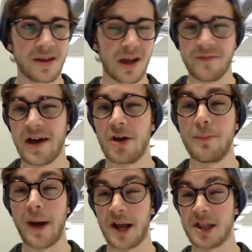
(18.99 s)
kind of how to
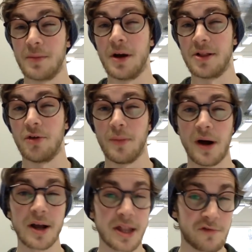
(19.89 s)
maximize your
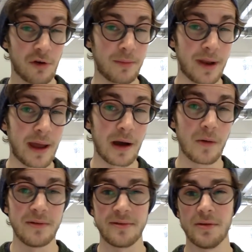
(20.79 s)
marks from
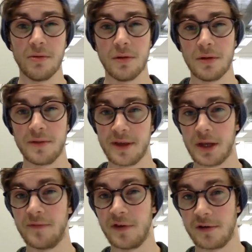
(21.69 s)
now until the
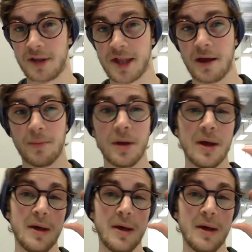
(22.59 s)
end of your exam.